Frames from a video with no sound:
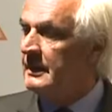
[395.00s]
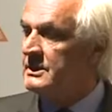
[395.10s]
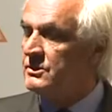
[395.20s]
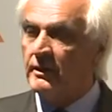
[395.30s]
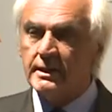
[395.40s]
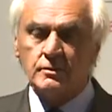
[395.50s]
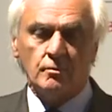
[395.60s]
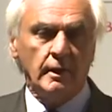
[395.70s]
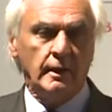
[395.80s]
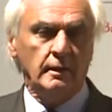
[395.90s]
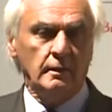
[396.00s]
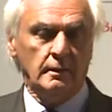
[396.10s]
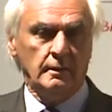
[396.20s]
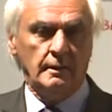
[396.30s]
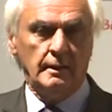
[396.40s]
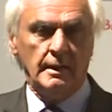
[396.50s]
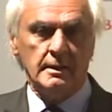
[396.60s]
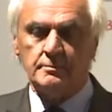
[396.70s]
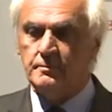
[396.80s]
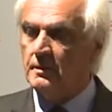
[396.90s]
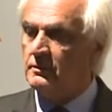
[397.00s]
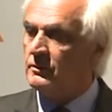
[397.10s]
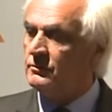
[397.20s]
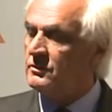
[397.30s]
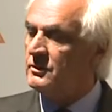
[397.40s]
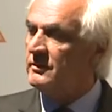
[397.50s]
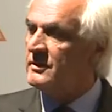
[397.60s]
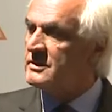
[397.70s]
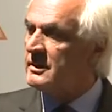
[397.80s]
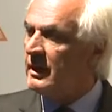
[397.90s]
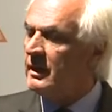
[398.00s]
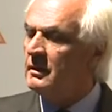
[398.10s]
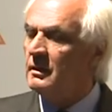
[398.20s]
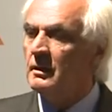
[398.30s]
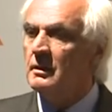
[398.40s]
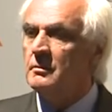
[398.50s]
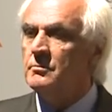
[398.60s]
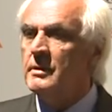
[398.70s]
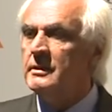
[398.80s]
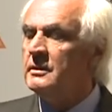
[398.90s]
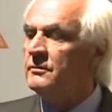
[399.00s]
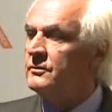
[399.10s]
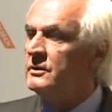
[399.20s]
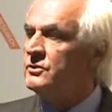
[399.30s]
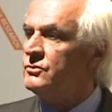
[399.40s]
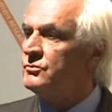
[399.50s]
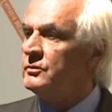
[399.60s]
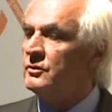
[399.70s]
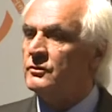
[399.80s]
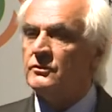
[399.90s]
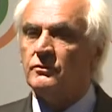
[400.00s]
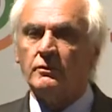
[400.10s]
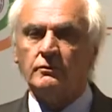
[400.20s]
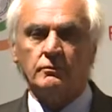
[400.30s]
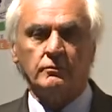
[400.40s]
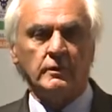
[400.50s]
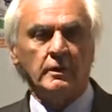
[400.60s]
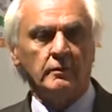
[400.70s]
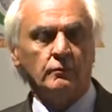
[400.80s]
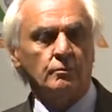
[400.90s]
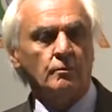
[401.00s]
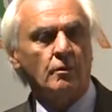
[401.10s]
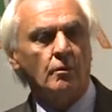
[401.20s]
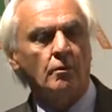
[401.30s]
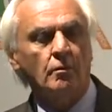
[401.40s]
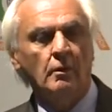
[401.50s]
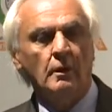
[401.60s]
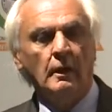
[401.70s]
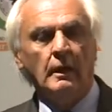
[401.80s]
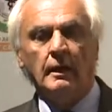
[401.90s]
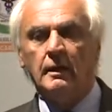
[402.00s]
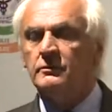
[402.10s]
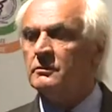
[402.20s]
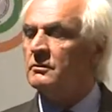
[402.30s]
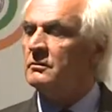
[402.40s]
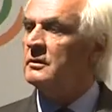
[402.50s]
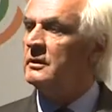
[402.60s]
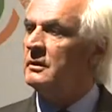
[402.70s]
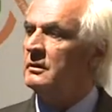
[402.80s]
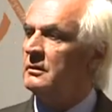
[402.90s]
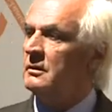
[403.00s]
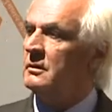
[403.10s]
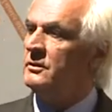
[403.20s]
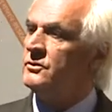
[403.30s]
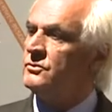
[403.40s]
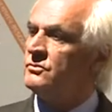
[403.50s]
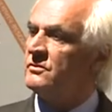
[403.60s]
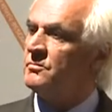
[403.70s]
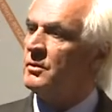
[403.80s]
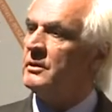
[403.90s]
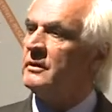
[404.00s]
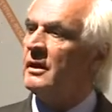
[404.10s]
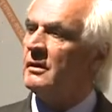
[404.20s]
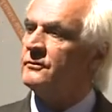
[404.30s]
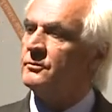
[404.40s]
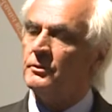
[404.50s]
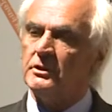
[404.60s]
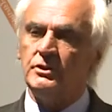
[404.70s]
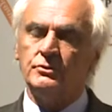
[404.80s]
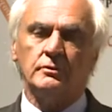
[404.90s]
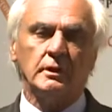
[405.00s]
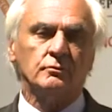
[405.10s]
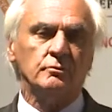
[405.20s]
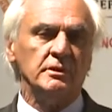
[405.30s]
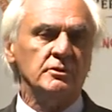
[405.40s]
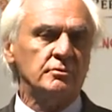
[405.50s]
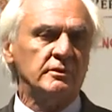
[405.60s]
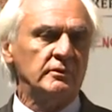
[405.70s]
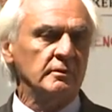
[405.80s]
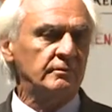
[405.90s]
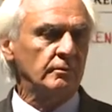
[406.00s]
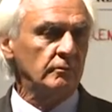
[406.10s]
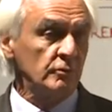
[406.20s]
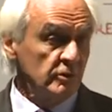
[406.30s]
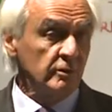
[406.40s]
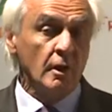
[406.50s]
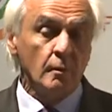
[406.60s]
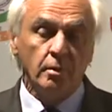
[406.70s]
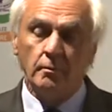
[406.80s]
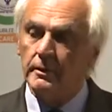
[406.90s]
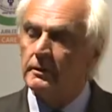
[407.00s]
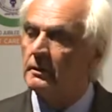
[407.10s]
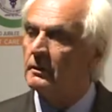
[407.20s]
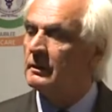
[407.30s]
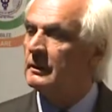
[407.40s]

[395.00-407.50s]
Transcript: So that's why, as Dr. Schneider said, many of the issues we're going to discuss today and tomorrow are not only issues of public health, but issues that could be interesting for the general public.